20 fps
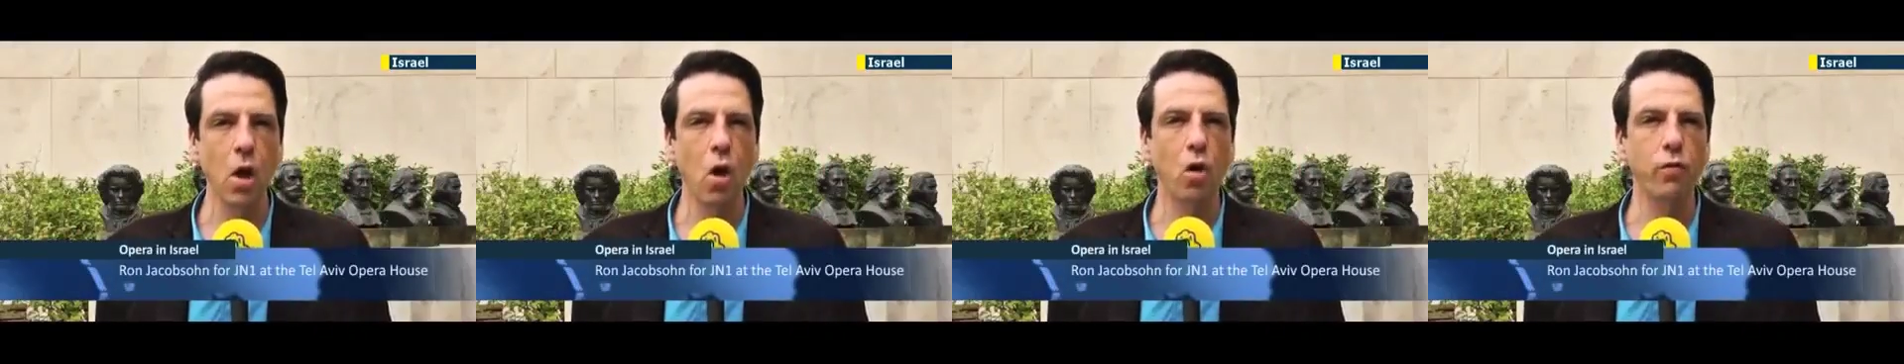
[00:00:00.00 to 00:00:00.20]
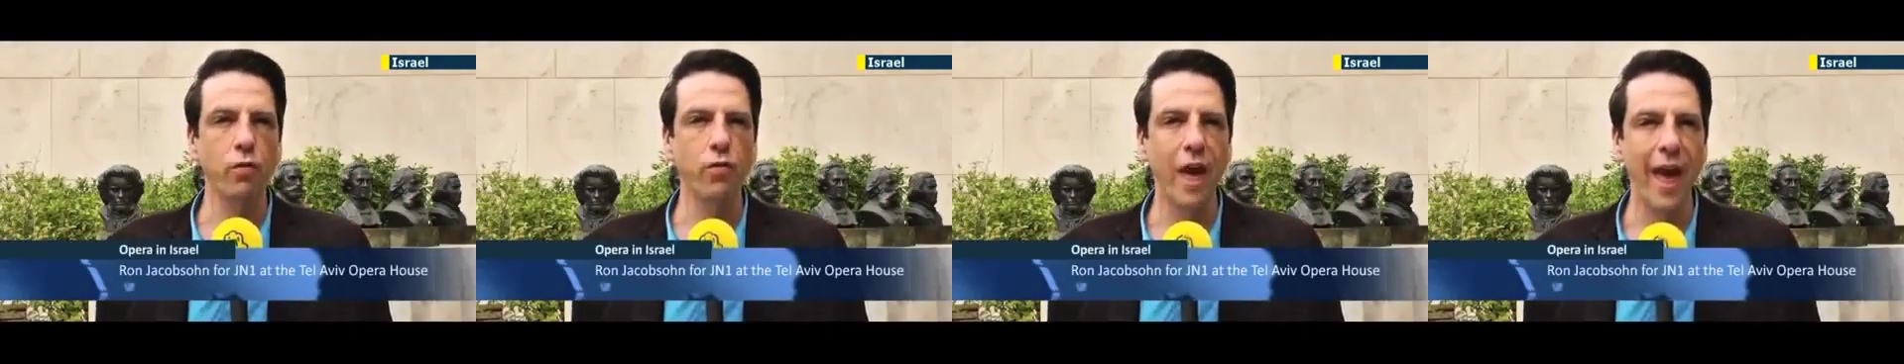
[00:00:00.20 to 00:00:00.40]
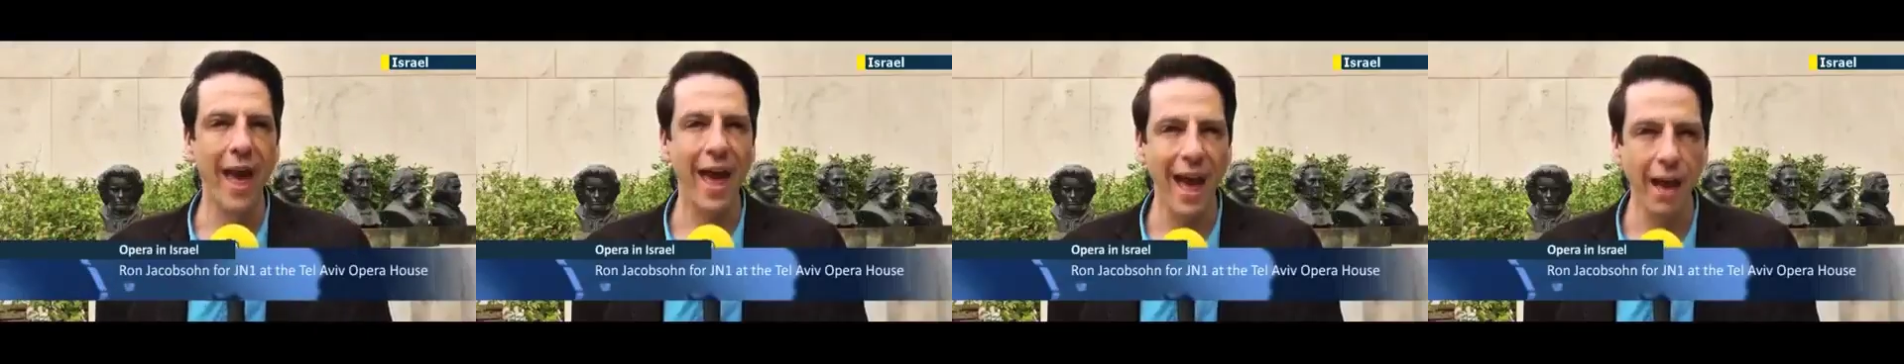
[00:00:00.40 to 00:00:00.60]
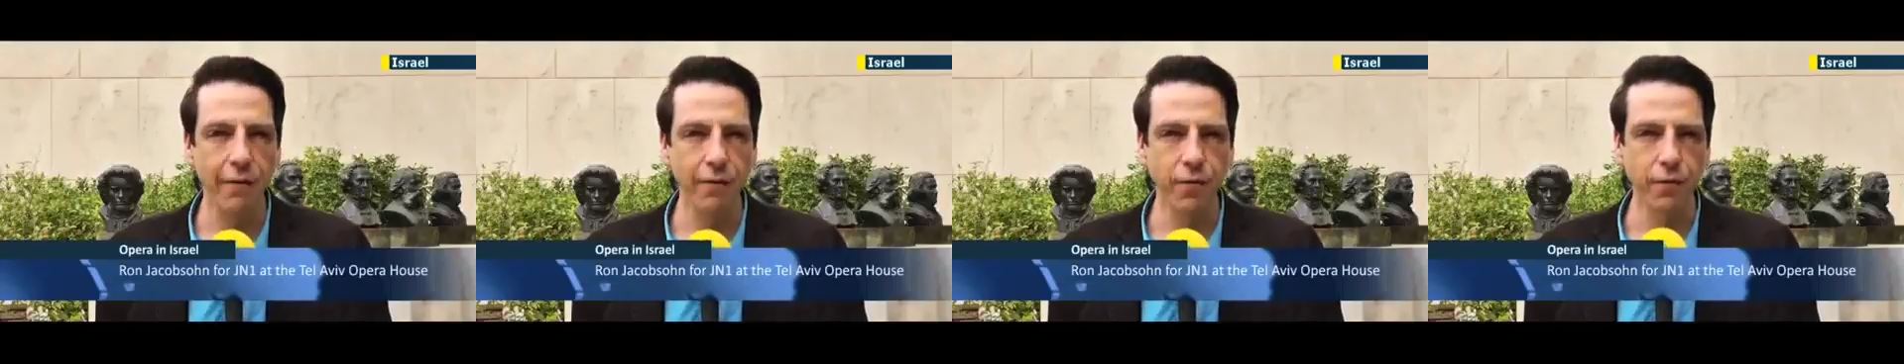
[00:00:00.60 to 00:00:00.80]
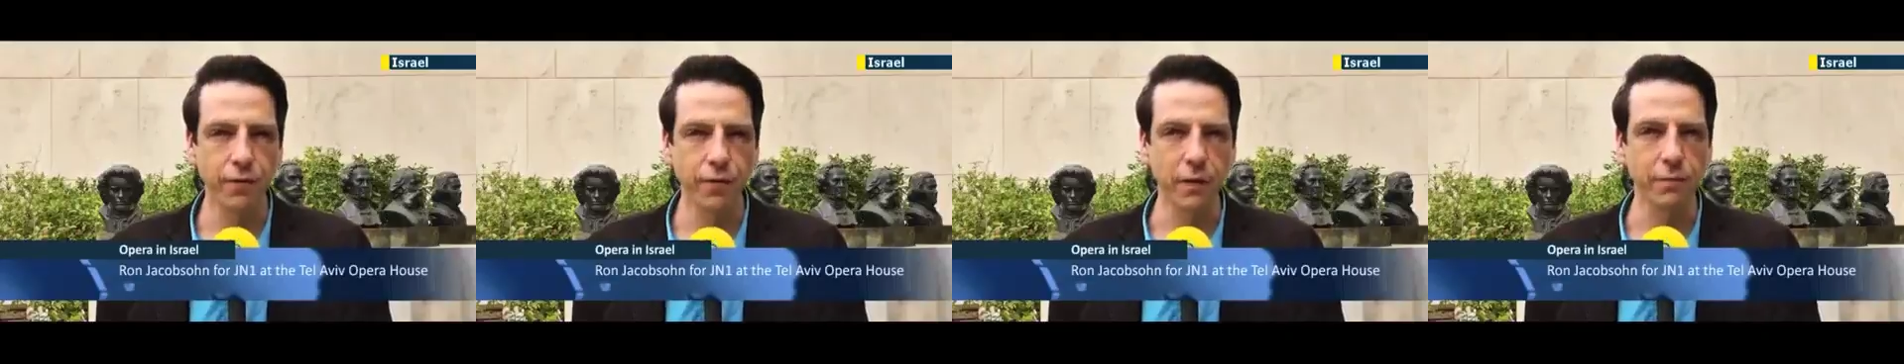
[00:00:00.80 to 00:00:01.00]
over
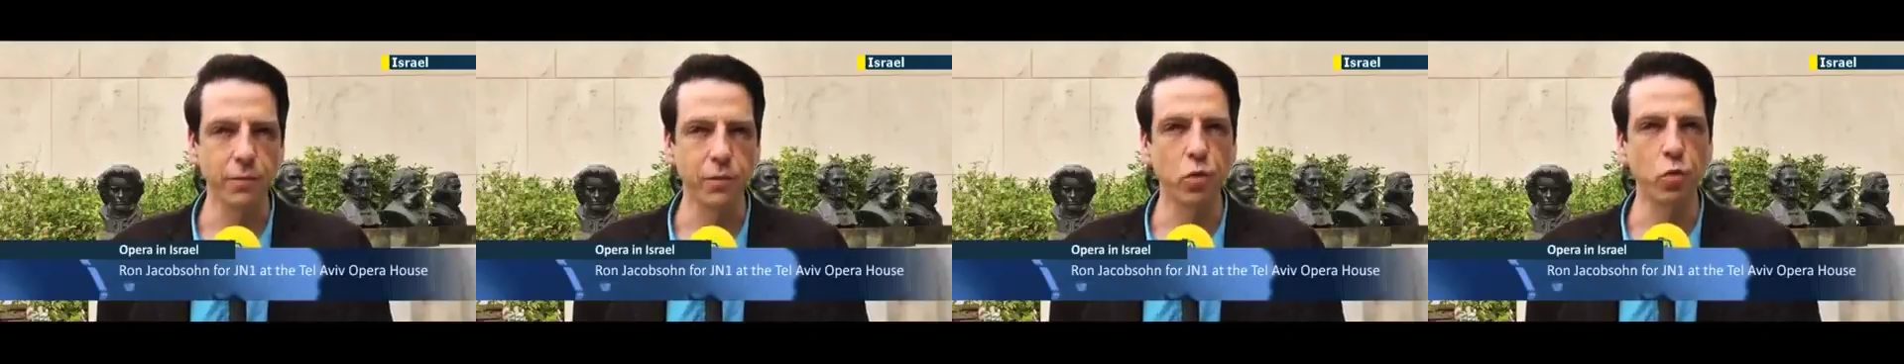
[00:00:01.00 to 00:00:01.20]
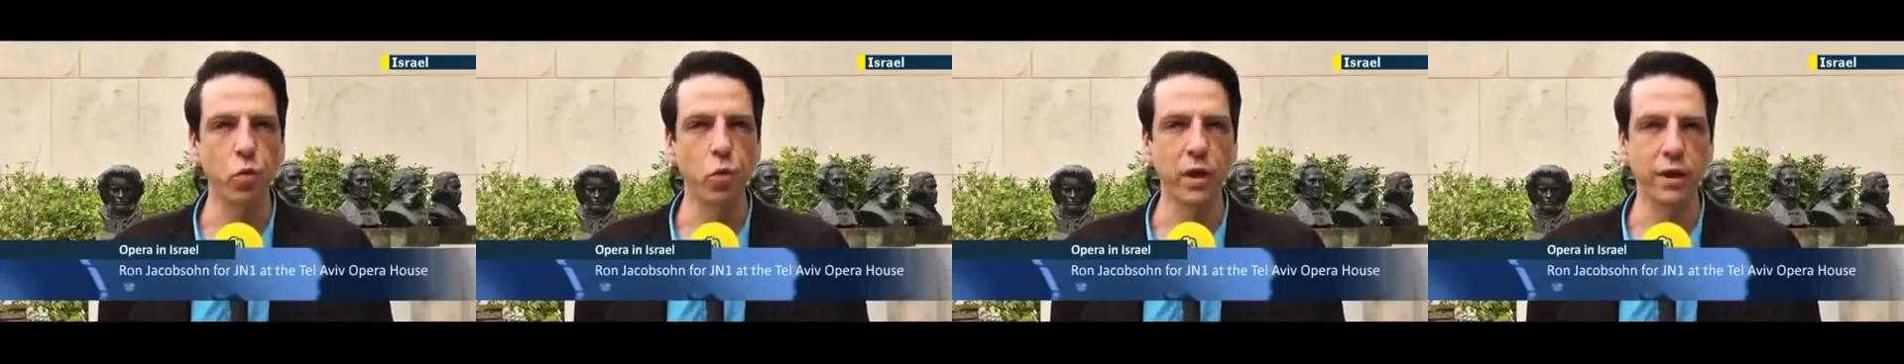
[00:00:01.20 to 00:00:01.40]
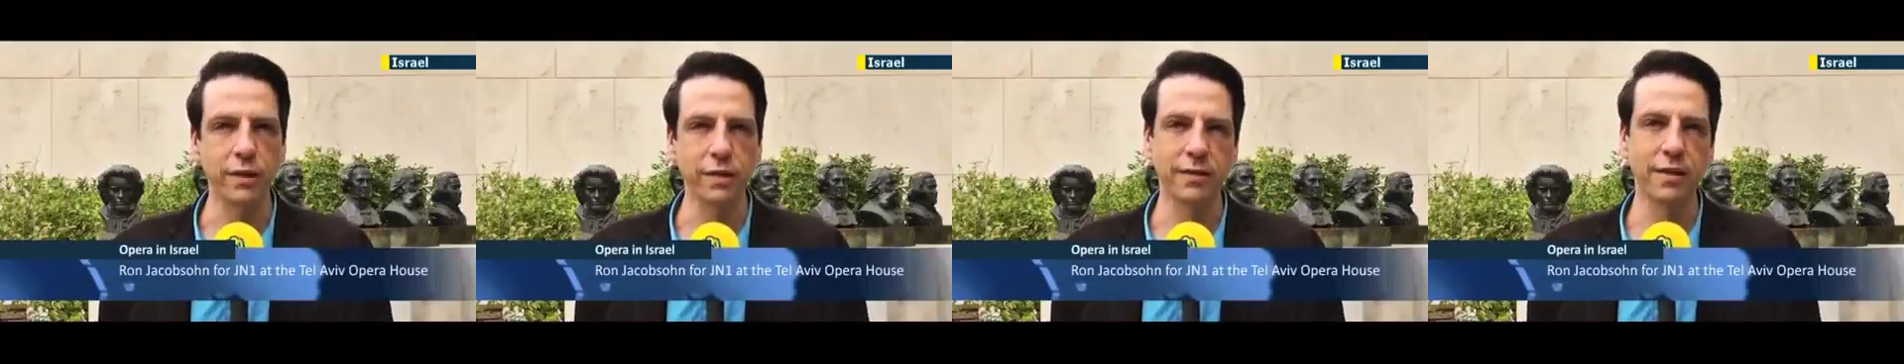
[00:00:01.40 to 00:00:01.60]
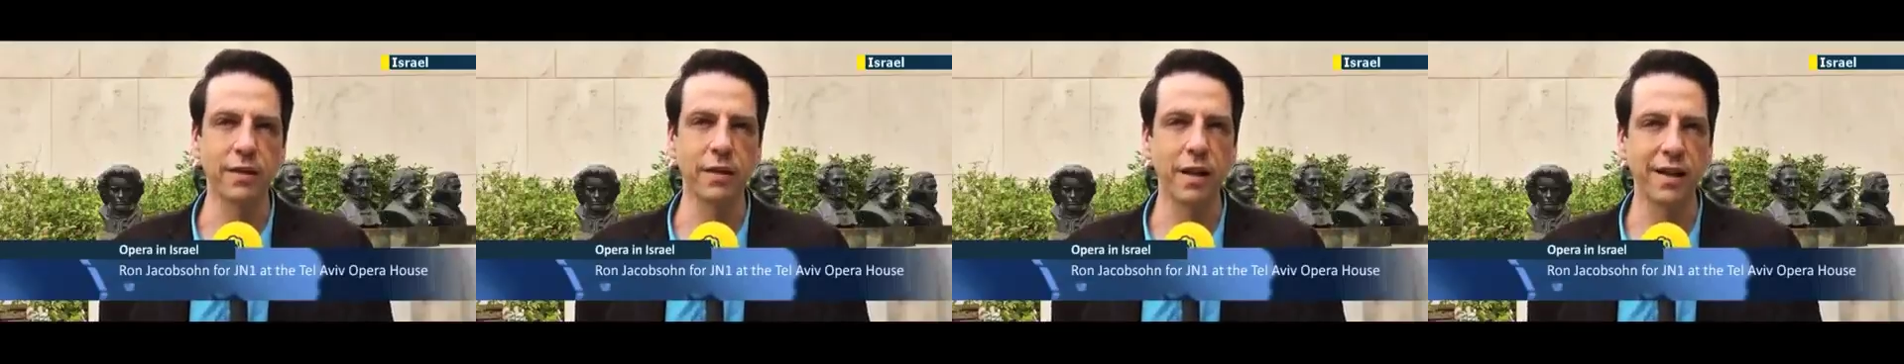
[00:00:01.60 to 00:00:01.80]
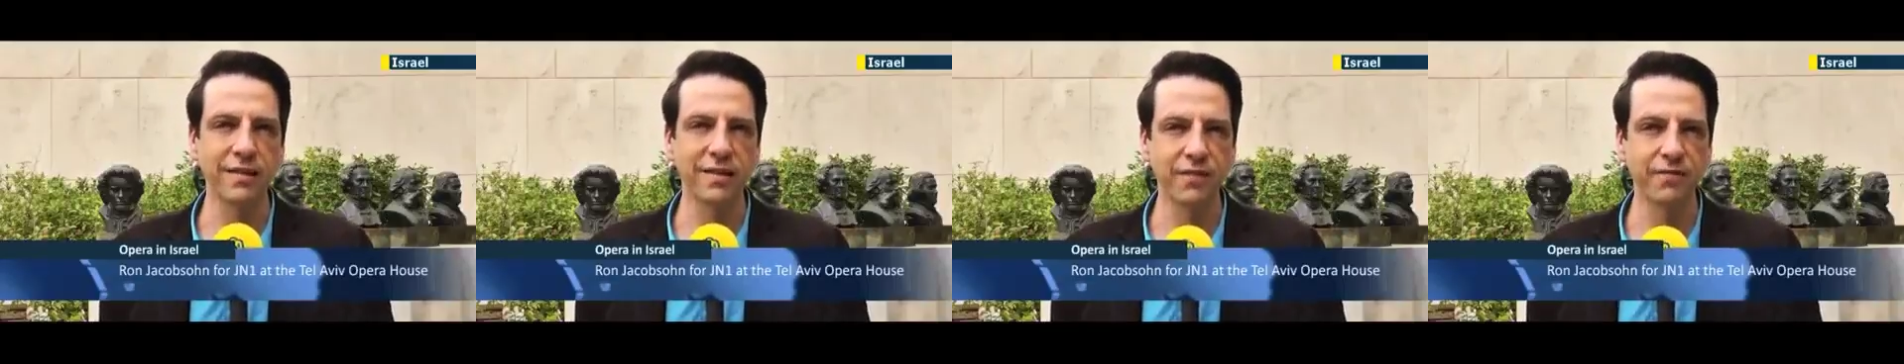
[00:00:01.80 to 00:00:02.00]
half of them to what is
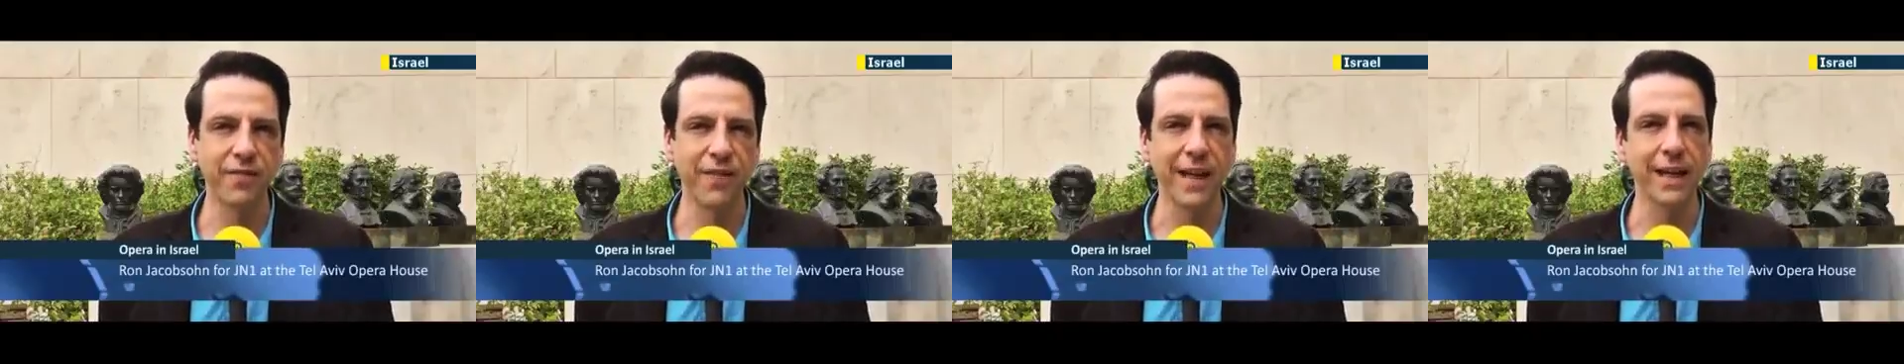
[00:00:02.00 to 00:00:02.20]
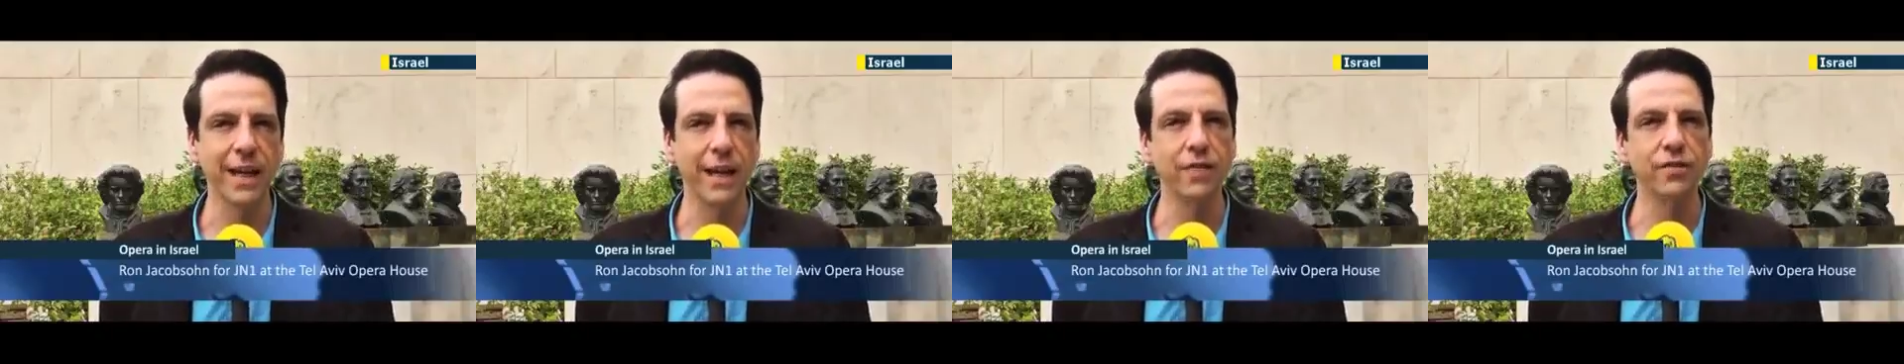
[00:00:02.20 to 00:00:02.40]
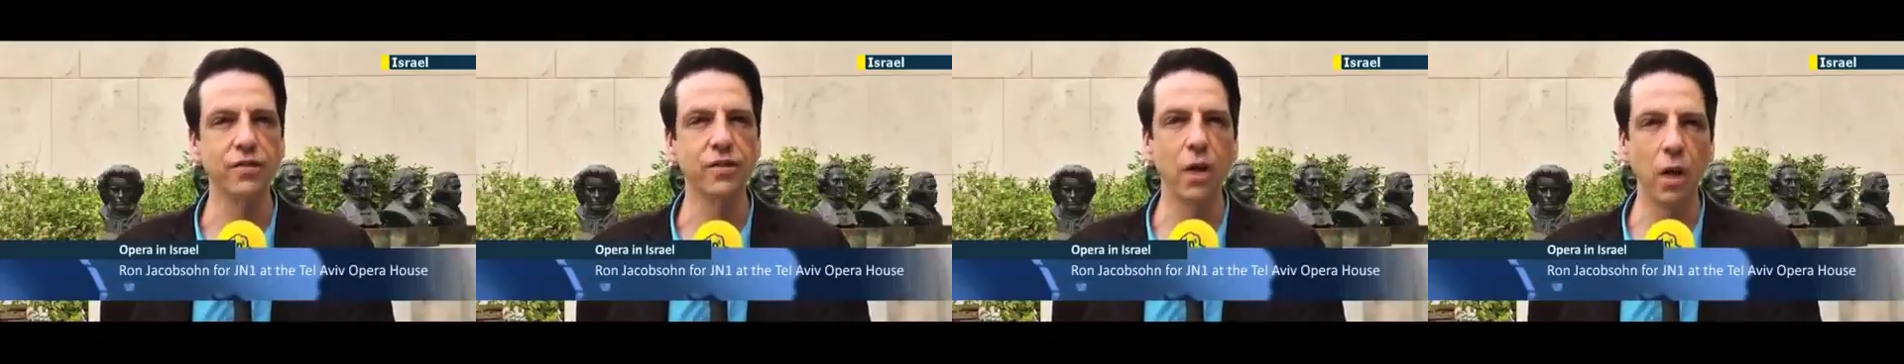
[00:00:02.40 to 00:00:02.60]
classified as